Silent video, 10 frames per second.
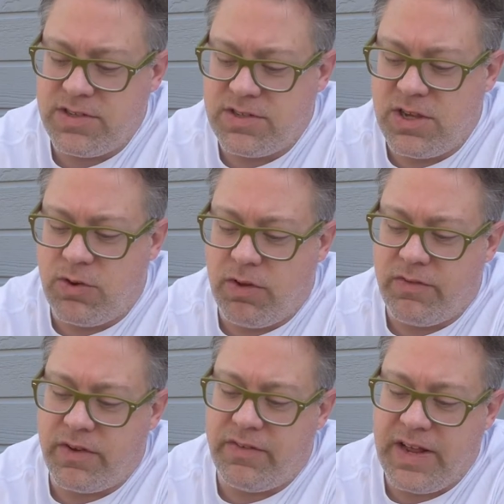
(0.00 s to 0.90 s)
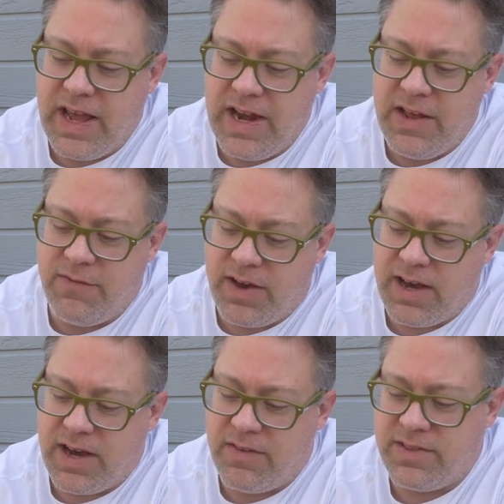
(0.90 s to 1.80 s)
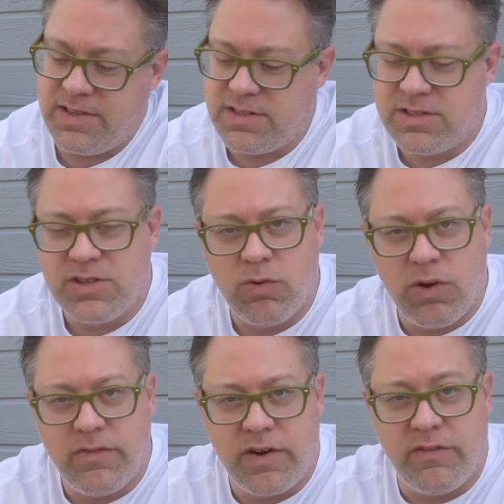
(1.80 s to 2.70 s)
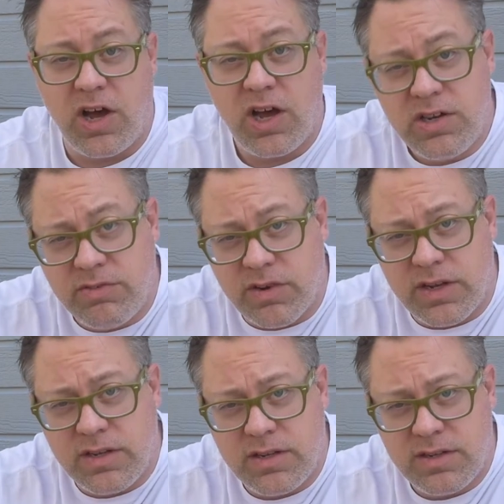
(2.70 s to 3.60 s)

is the equivalent of an 85, and this is the equivalent of 100.